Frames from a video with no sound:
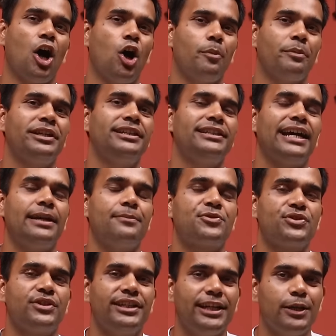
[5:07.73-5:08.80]
How many
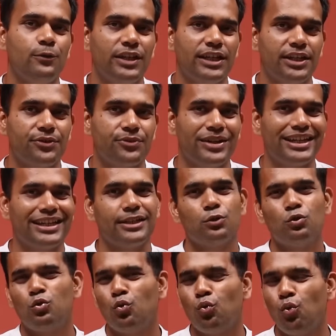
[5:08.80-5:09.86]
times in a day we can drink
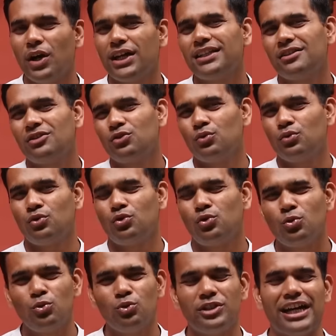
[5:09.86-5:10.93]
it? 1 to
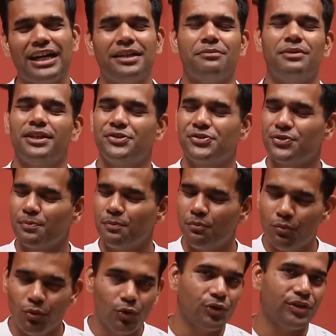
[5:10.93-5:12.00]
2 times,
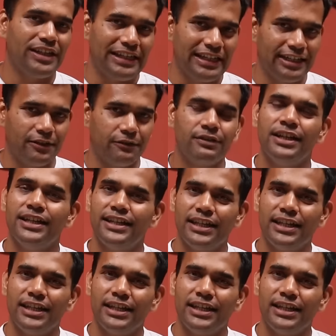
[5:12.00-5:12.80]
it's more than enough.